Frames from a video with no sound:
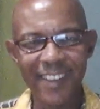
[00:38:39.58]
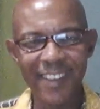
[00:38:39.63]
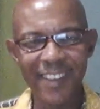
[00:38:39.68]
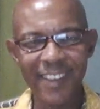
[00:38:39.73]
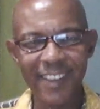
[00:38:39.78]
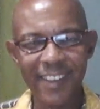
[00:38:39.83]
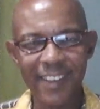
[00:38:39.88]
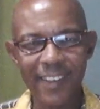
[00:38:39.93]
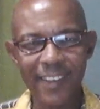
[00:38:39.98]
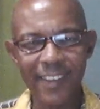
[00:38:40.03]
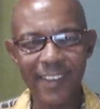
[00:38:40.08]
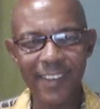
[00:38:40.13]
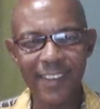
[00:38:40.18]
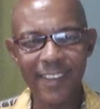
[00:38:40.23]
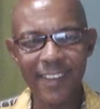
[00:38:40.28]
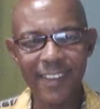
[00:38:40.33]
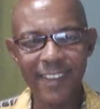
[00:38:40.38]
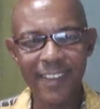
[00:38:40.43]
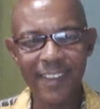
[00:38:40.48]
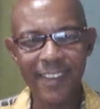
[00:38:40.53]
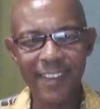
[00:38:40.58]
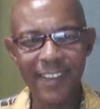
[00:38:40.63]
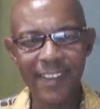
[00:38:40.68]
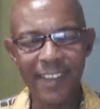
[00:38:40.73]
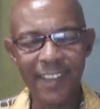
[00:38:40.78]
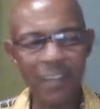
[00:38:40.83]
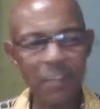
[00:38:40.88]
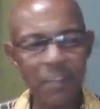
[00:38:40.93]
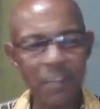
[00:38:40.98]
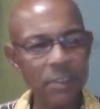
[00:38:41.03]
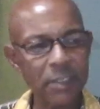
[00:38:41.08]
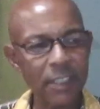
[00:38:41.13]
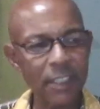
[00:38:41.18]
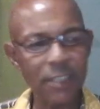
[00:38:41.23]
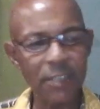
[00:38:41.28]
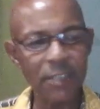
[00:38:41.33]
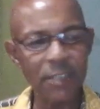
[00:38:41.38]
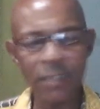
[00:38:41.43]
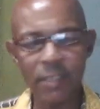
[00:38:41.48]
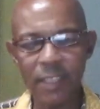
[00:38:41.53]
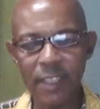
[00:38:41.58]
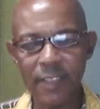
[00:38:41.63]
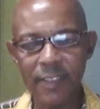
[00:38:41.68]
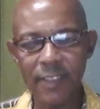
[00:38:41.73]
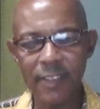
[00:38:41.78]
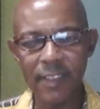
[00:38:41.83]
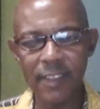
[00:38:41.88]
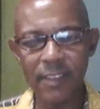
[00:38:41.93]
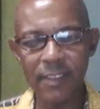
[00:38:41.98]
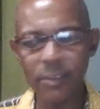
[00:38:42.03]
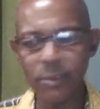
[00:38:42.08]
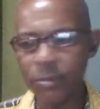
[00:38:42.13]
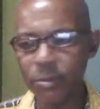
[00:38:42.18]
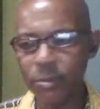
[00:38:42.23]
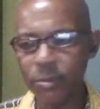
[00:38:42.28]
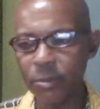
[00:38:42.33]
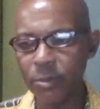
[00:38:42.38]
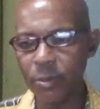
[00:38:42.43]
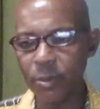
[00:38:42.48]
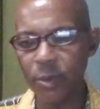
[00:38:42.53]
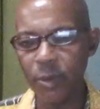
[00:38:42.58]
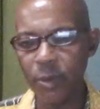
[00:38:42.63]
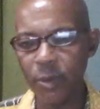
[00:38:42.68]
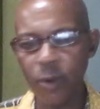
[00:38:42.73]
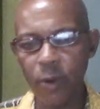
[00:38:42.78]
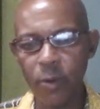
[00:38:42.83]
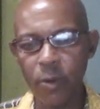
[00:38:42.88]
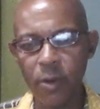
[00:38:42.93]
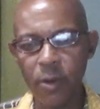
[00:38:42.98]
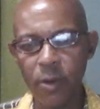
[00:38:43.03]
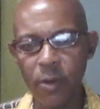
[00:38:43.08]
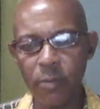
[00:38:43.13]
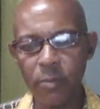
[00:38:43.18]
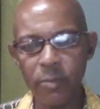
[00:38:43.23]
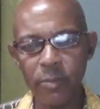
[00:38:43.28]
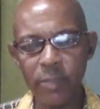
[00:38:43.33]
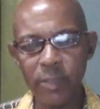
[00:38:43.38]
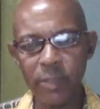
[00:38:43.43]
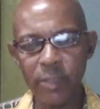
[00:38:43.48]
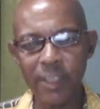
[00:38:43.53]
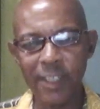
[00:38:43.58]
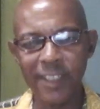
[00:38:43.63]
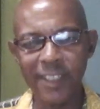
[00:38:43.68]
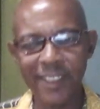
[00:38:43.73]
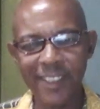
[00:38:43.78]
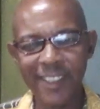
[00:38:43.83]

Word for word: You know? I'm saying to myself, how come we,